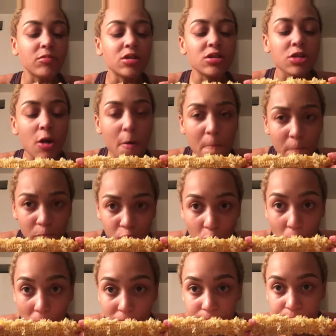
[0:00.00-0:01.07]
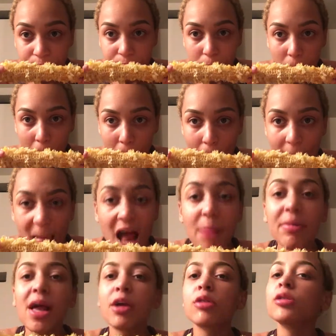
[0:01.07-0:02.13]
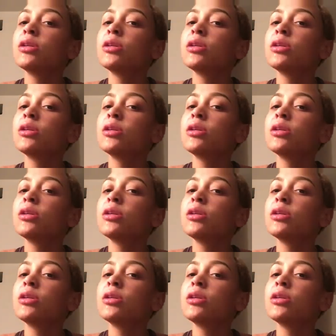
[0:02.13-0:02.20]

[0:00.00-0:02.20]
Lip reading: And so I'm like,